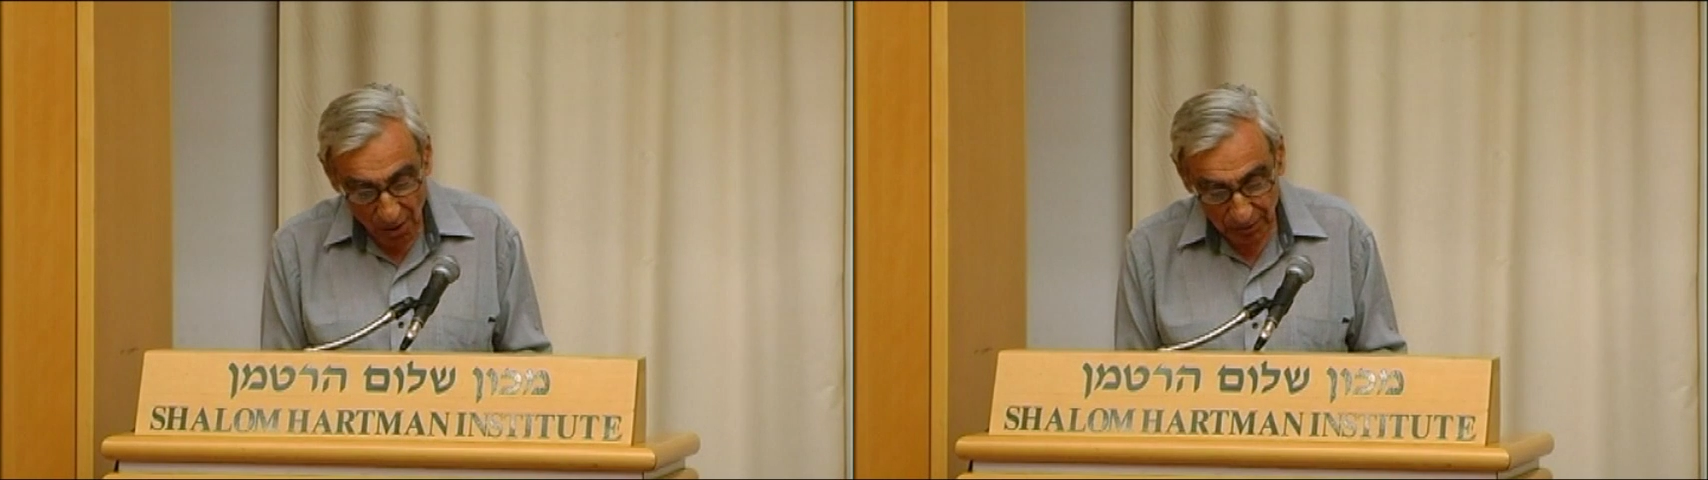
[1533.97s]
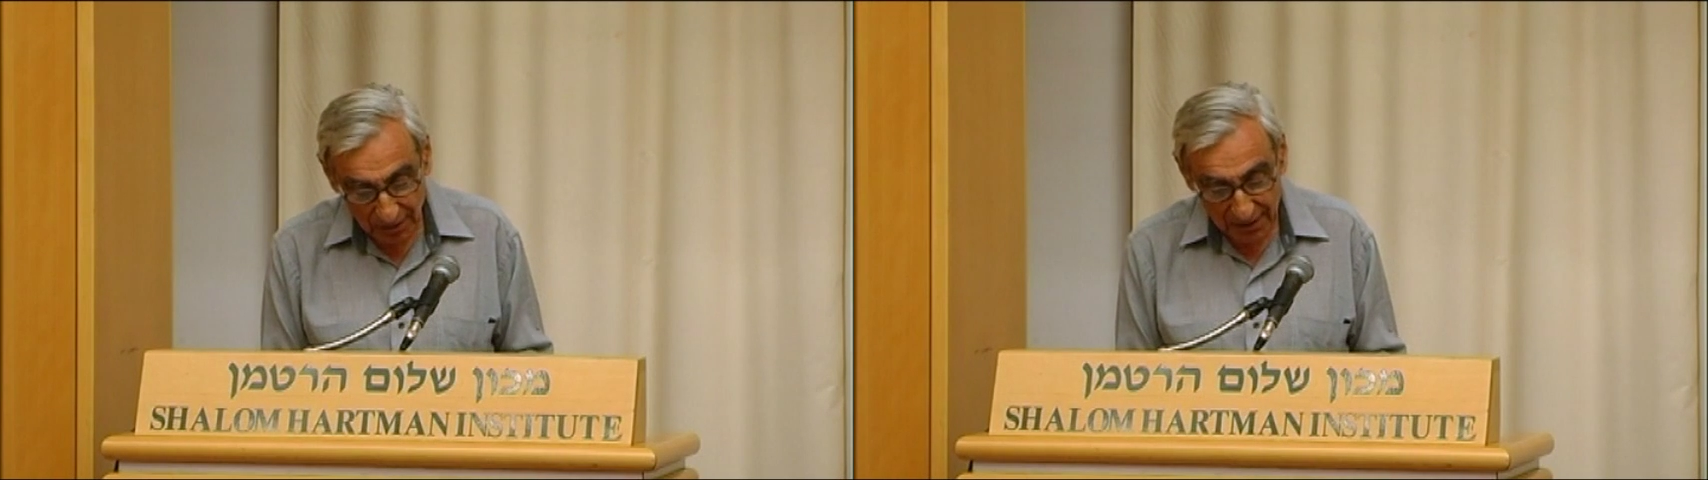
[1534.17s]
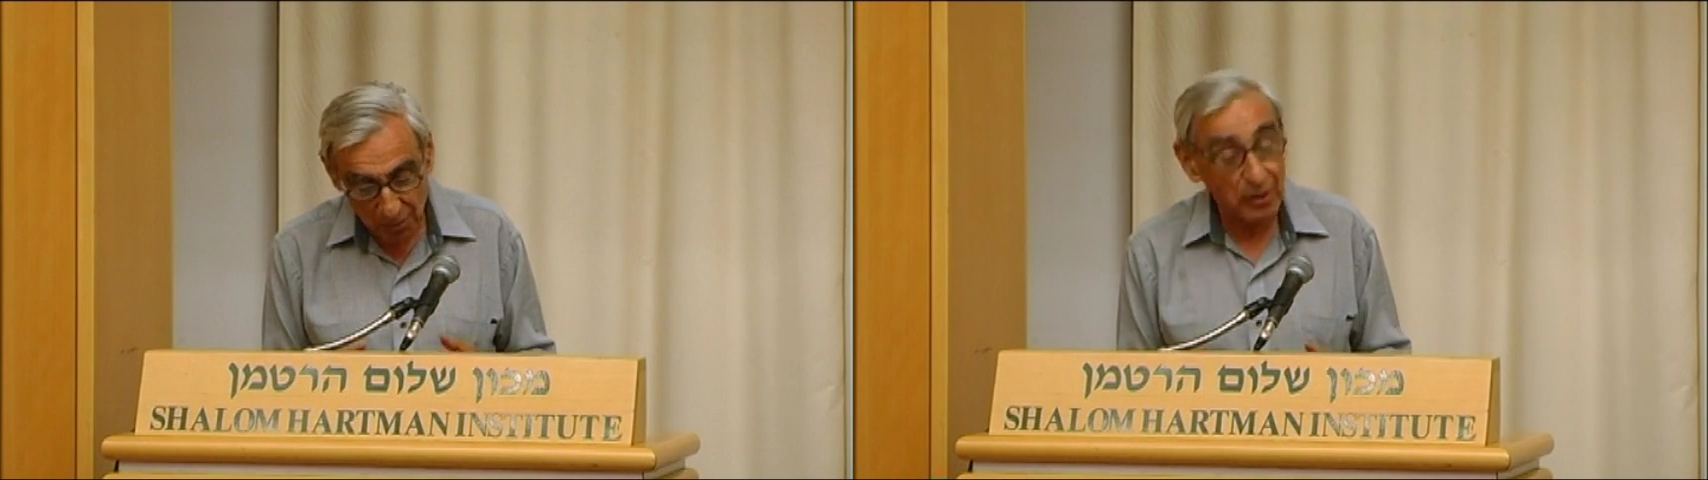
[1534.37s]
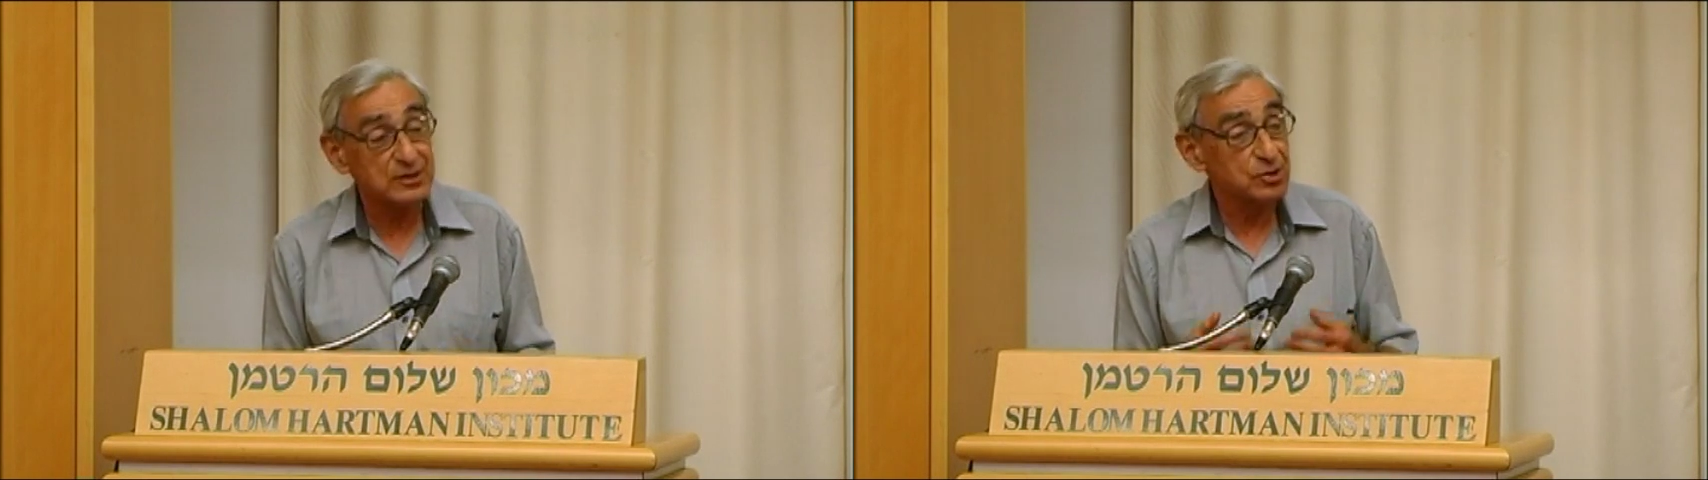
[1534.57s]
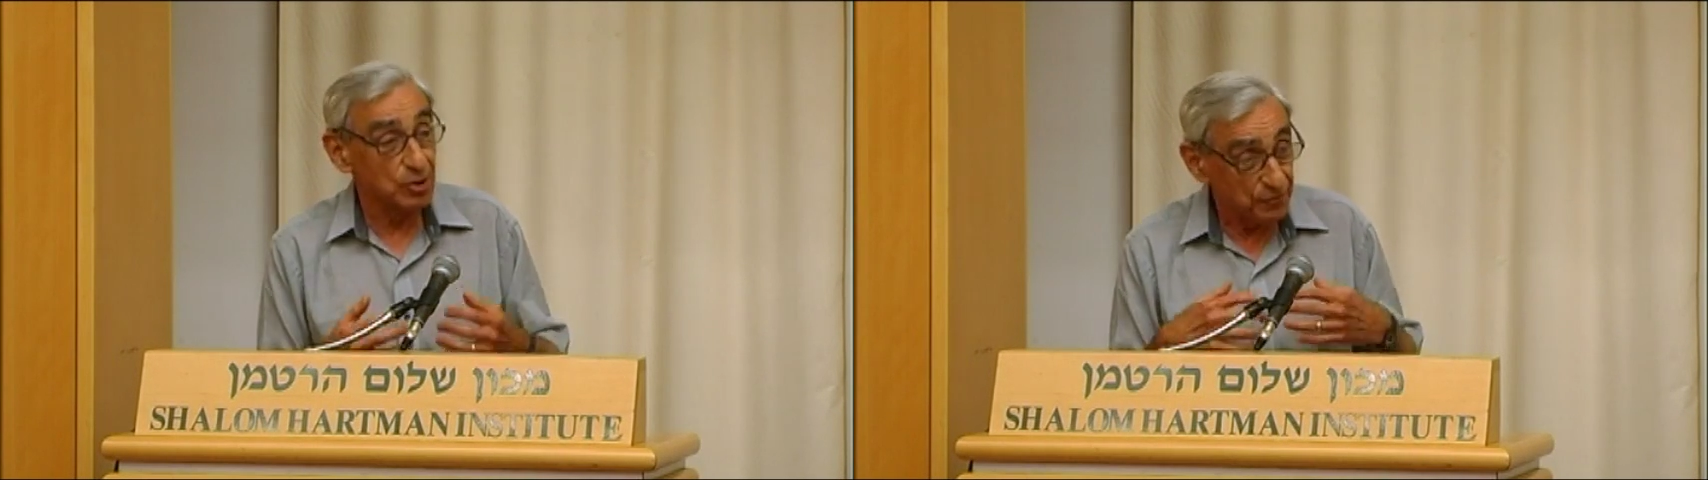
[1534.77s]
only what's
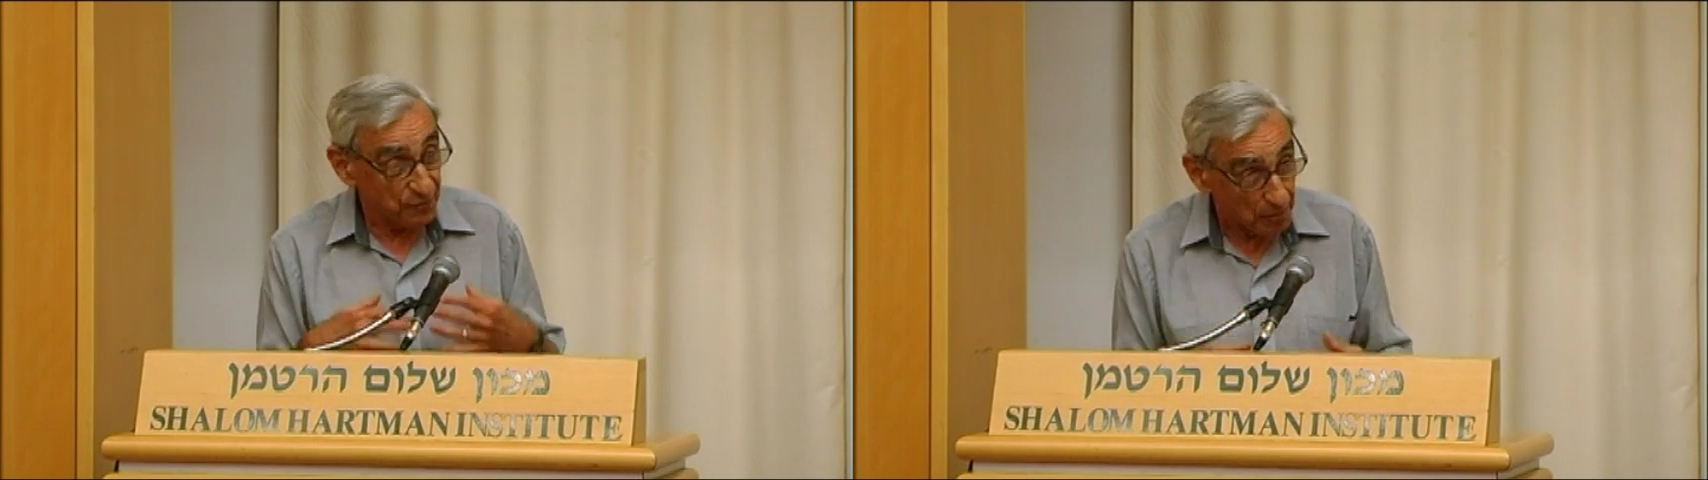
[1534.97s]
good for